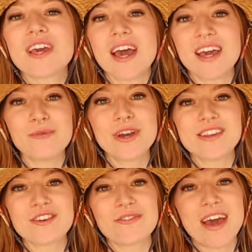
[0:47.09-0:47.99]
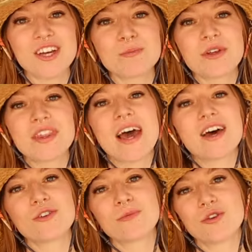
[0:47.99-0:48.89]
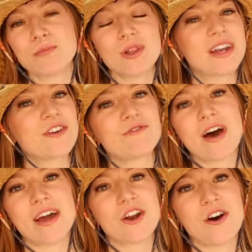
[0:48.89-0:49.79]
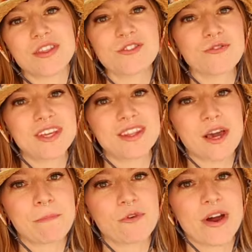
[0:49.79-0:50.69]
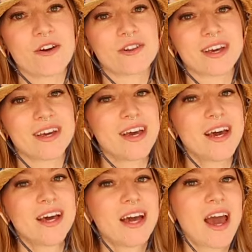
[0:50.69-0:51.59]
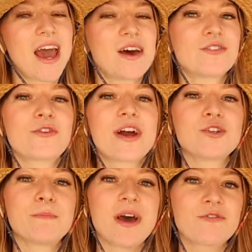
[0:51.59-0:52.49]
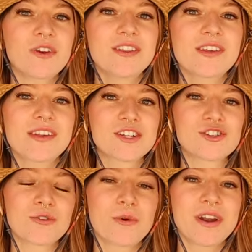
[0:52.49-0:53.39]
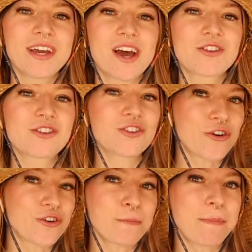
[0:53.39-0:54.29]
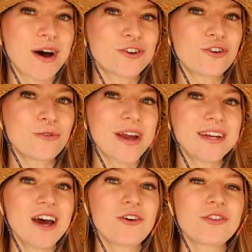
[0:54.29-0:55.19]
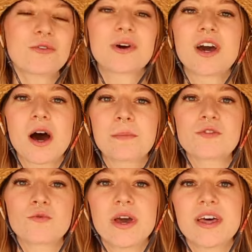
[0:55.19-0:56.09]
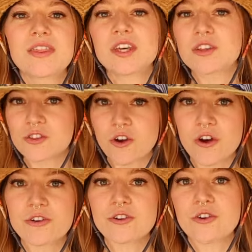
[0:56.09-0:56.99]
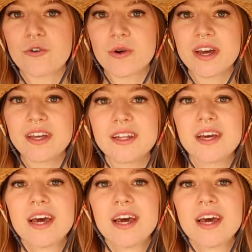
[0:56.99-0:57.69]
to 8 weeks of age, but the hen will do plenty fine on this feed temporarily. And Scratch and Peck Feeds is actually running a starter bundle right now, so it comes with the starter grit